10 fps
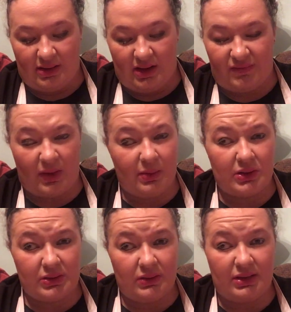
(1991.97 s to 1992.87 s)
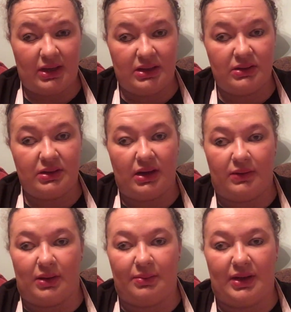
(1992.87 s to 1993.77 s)
If I were doing that, you'd know
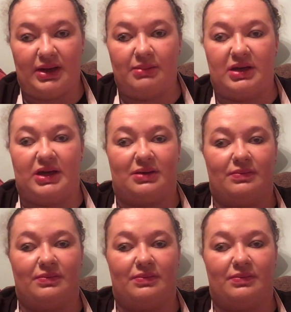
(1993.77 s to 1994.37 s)
it, but I'm not.